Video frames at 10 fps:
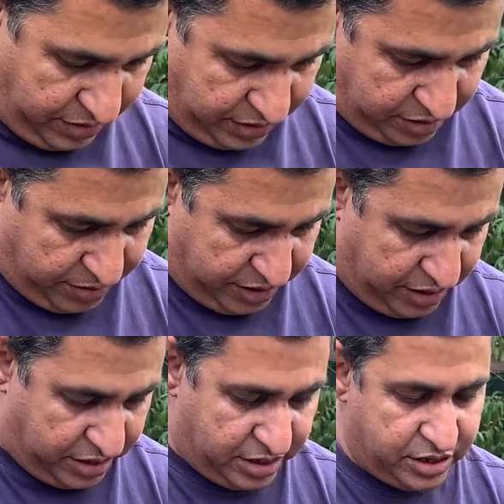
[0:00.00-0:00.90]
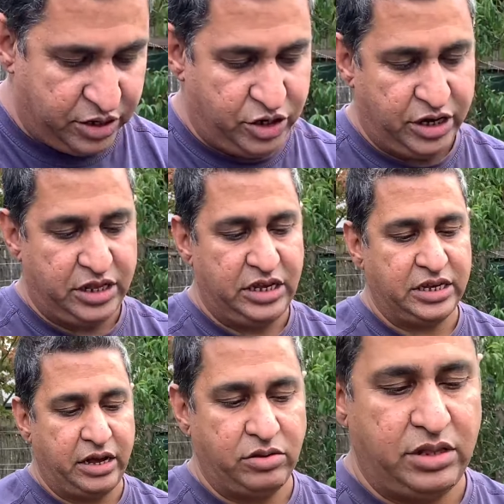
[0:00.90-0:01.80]
I mean, check these
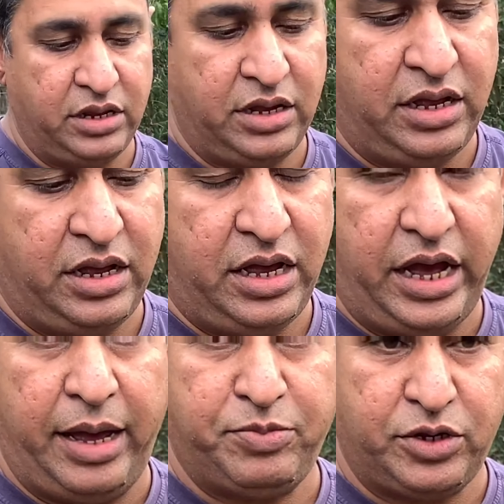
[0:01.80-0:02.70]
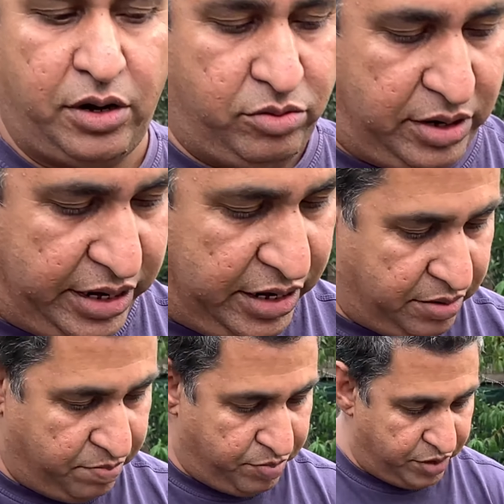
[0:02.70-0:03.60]
out. Absolutely
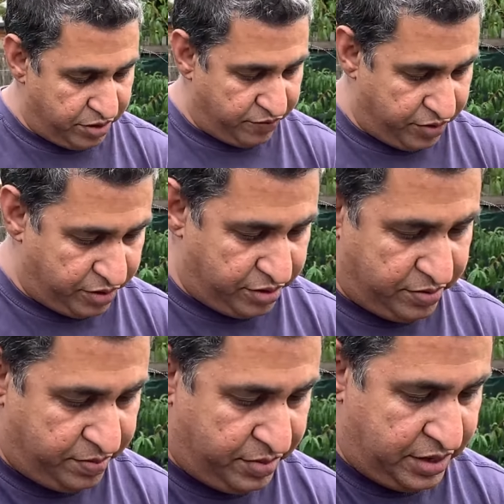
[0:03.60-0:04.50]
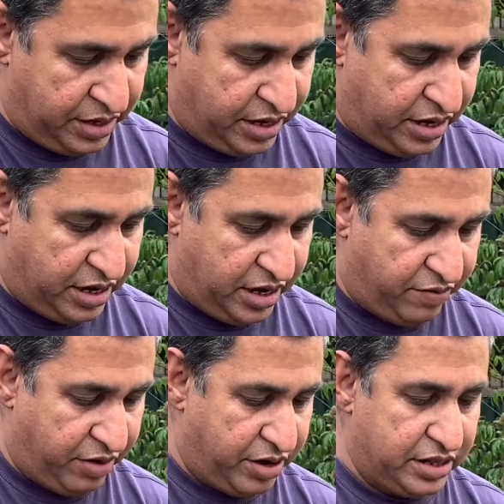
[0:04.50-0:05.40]
beautiful. Have a
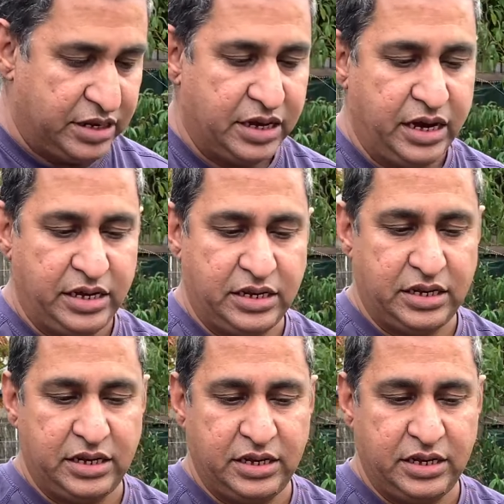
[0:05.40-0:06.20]
look at the size.